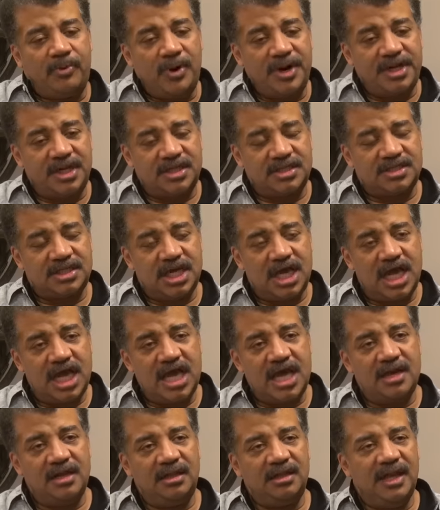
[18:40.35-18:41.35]
point is,
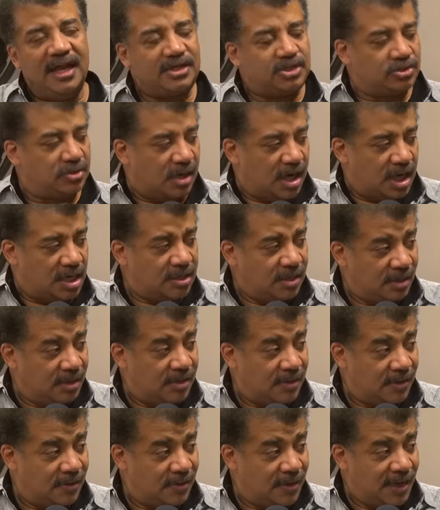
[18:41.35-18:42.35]
an electron
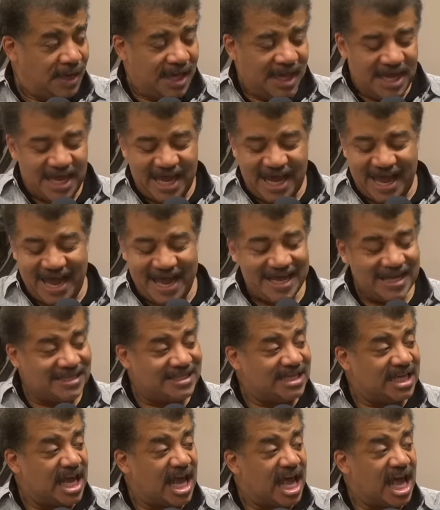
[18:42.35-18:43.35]

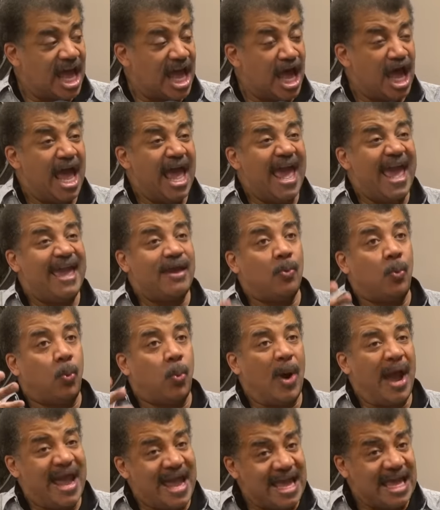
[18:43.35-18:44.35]
has a
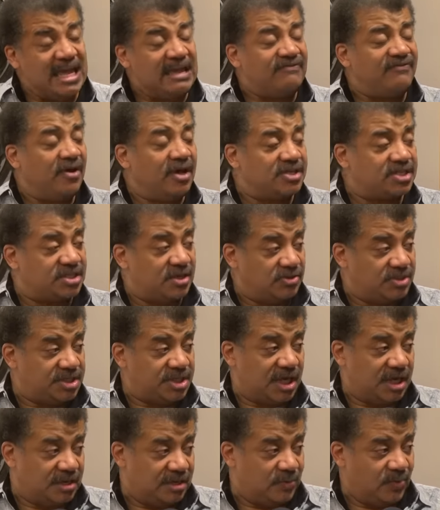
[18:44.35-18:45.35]
wave
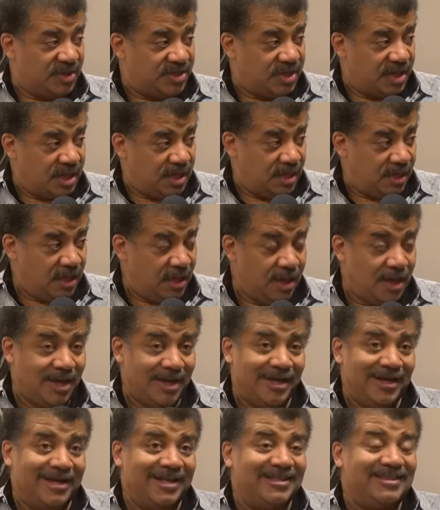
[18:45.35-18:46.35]
associated with it
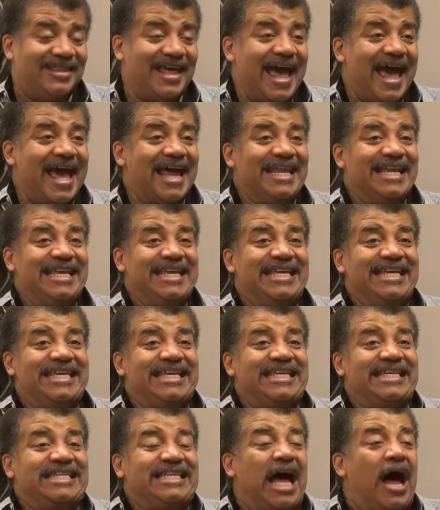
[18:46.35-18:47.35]
that
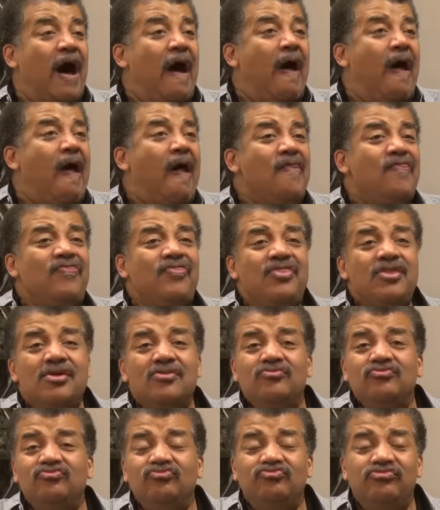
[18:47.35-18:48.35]
is on
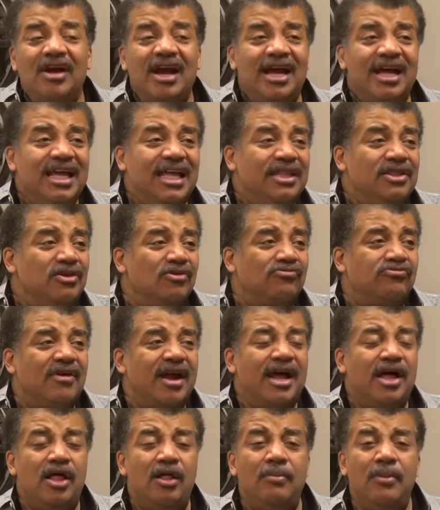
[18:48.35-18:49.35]
the in the
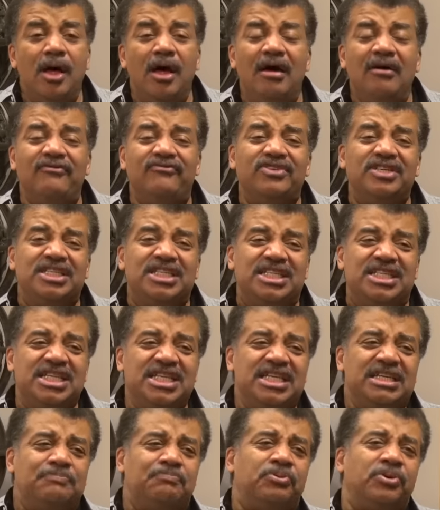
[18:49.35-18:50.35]
realm of
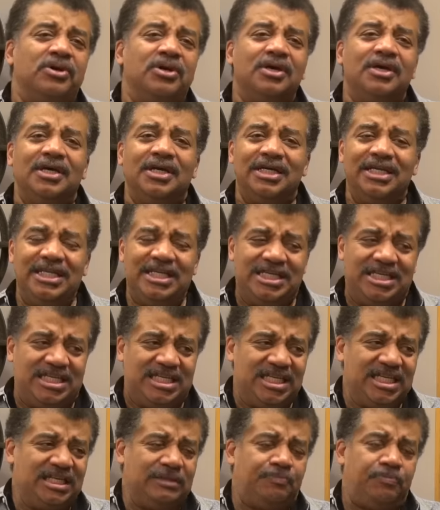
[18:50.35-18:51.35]
deep,
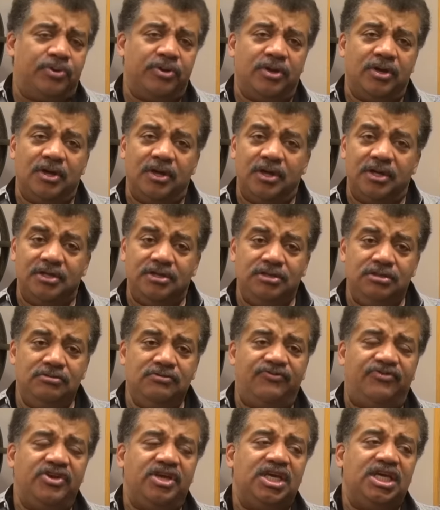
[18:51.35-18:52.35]
deep
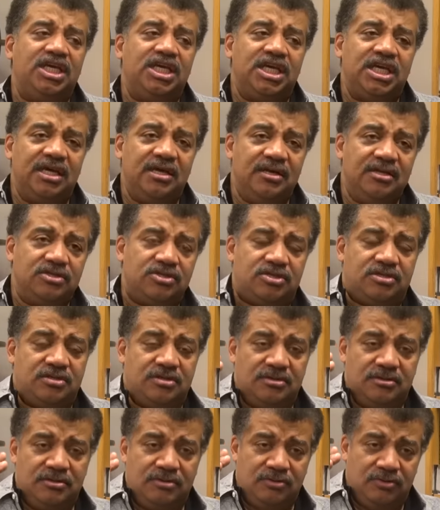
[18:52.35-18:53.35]
UV
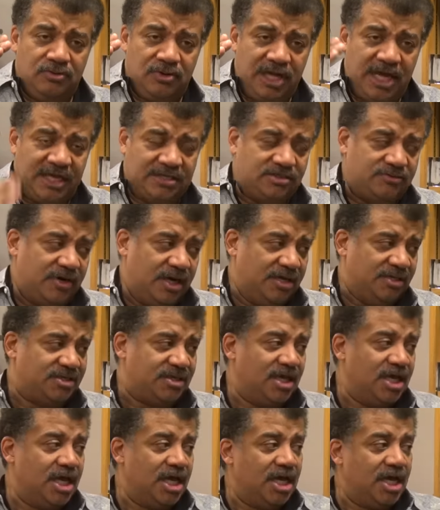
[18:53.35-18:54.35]
into X-rays.